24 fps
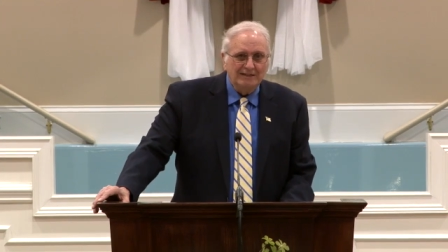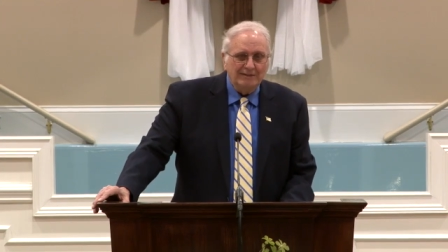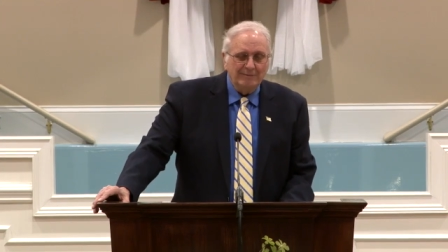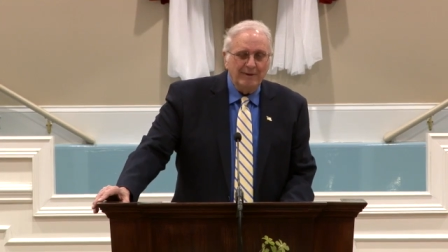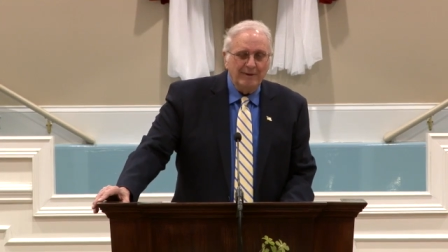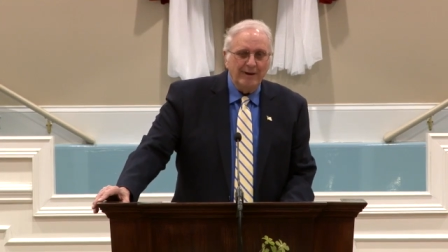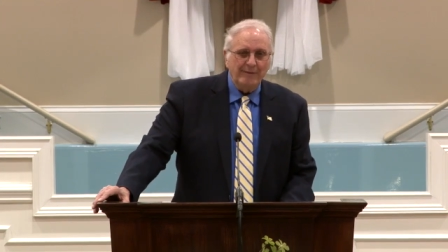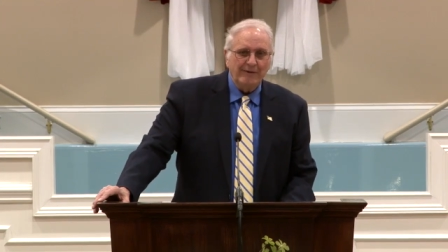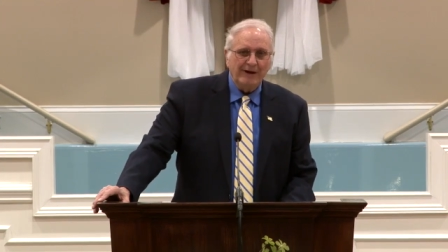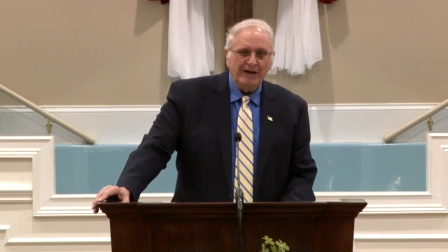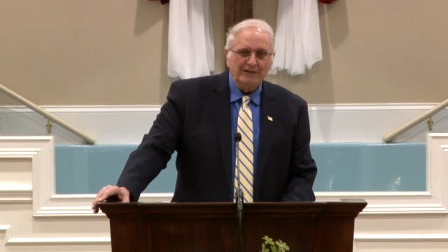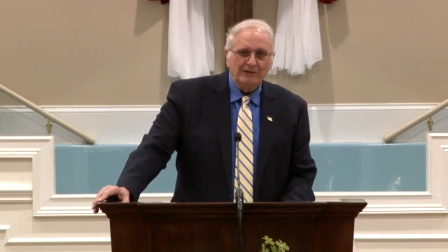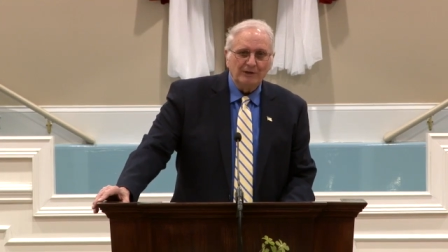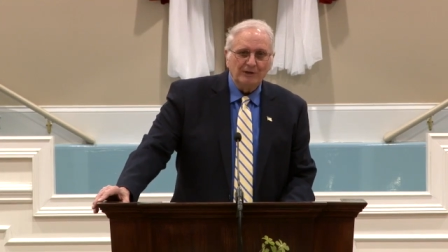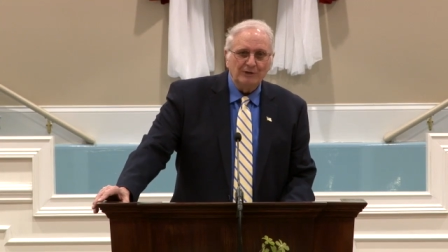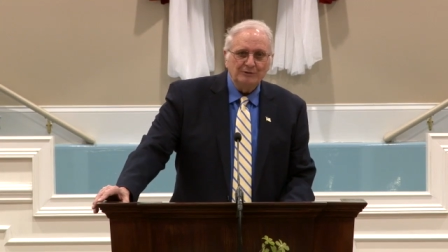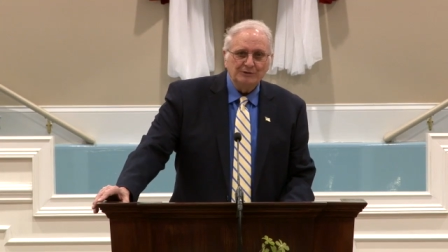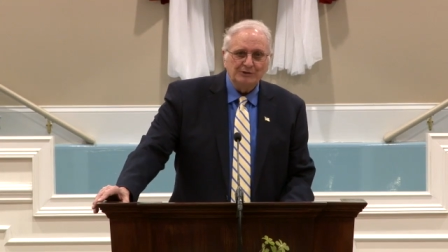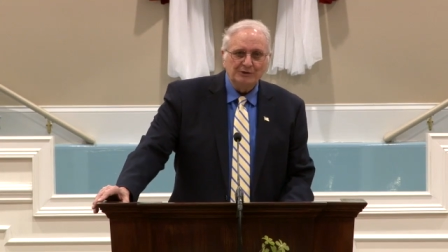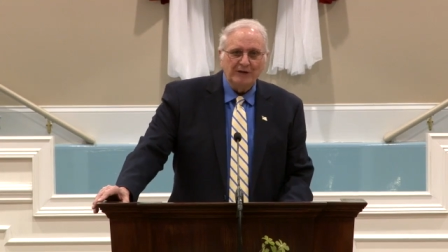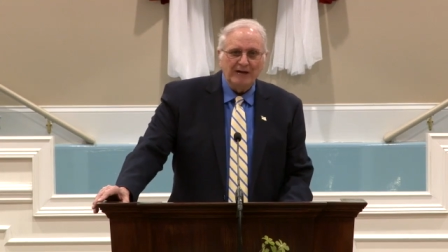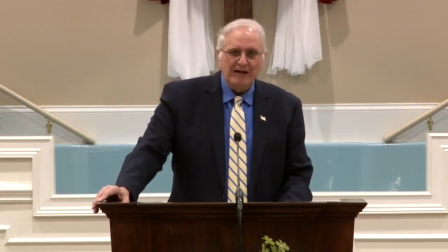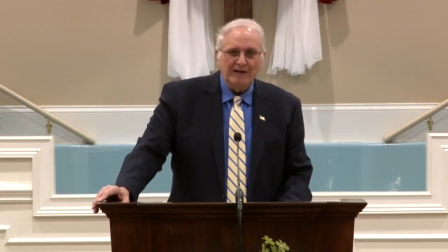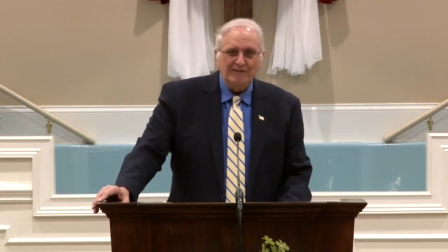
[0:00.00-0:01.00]
Remember I
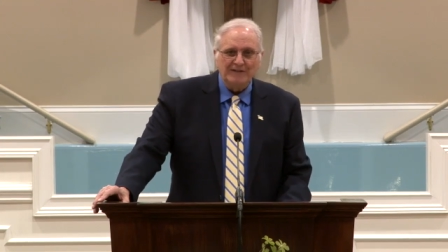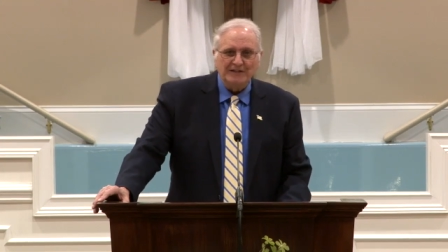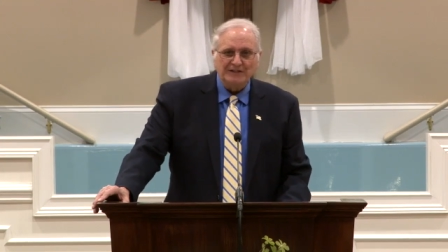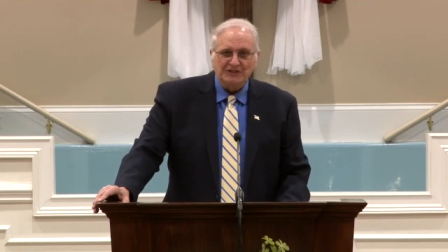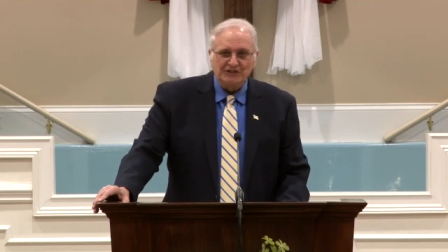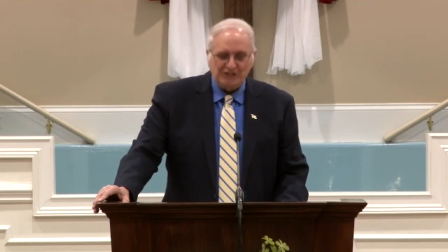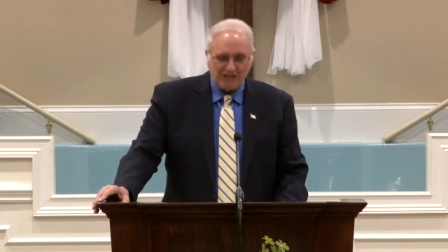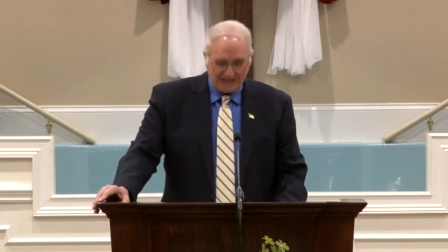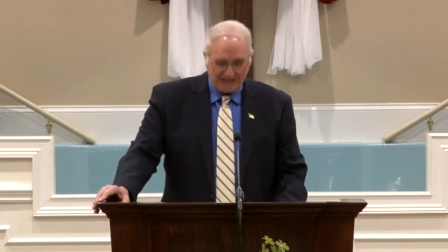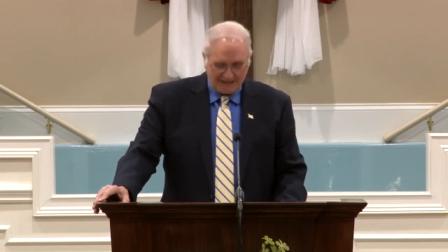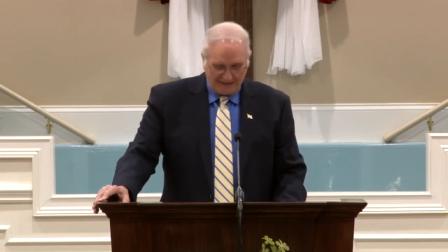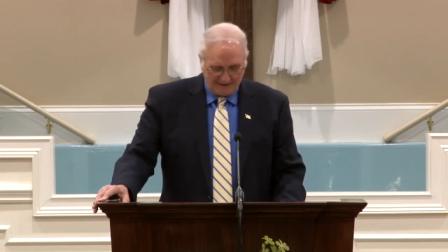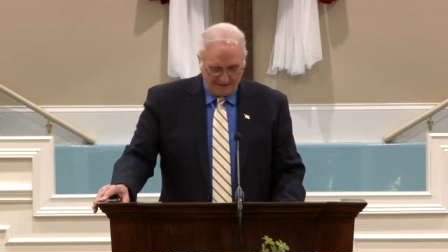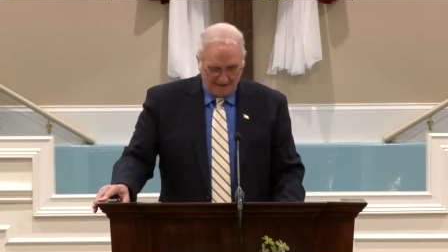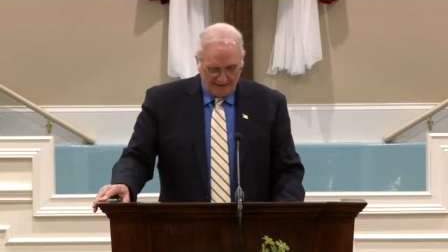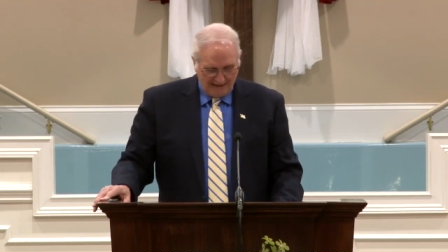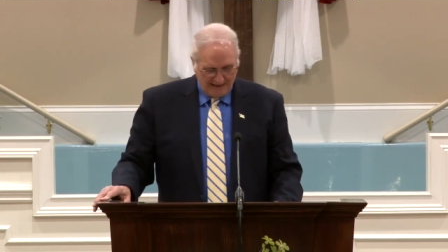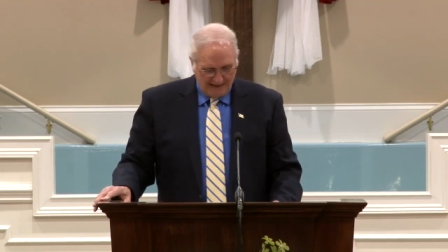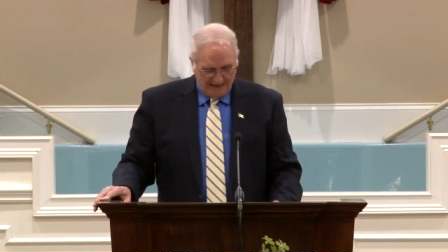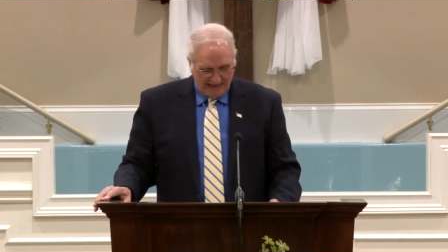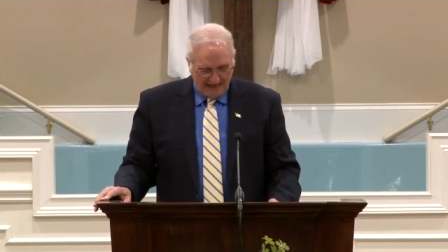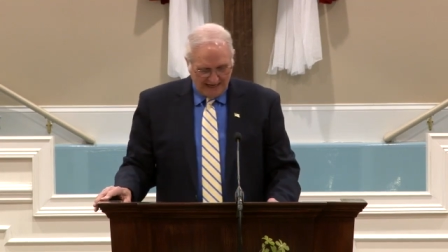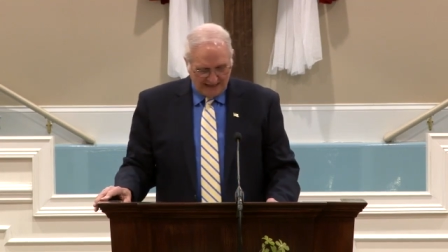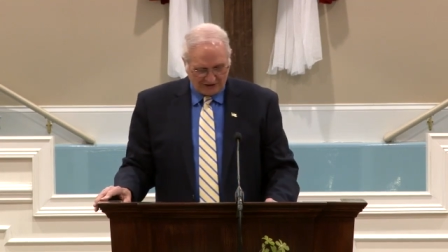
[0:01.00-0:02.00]
told you how that Satan
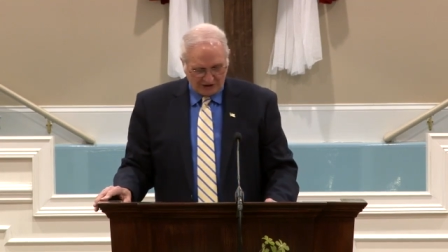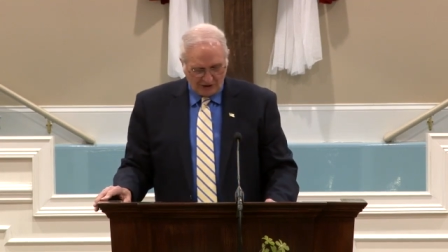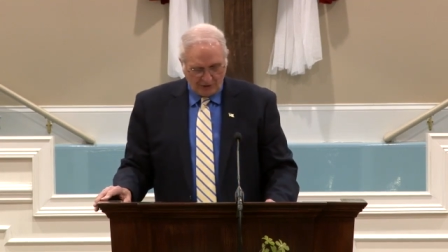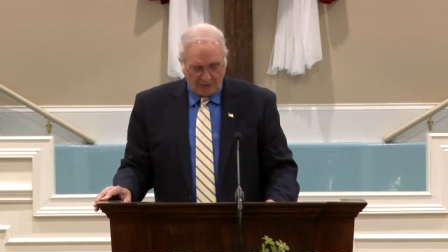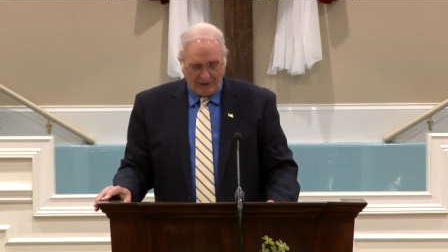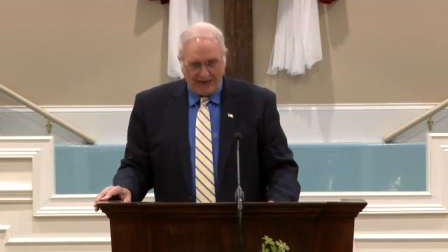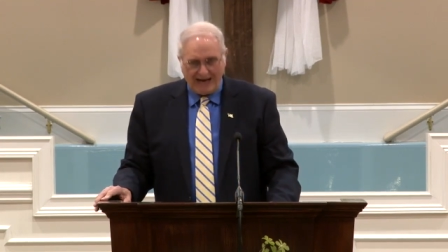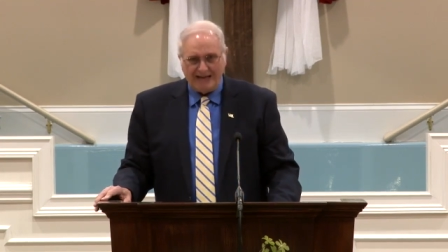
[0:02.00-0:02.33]
has no